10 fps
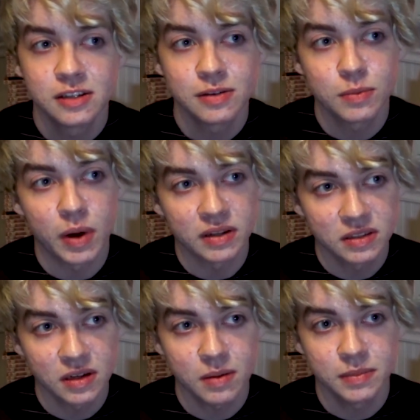So by the
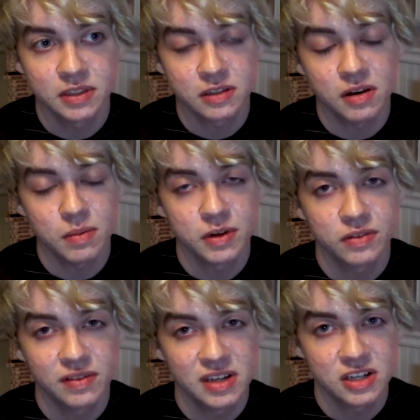time this comic
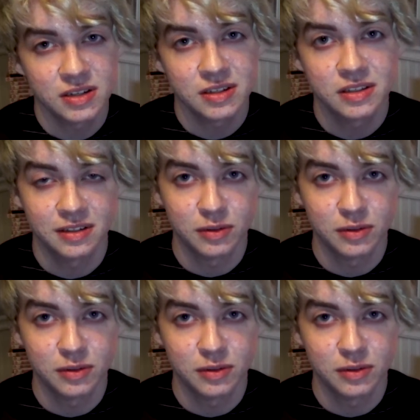finishes,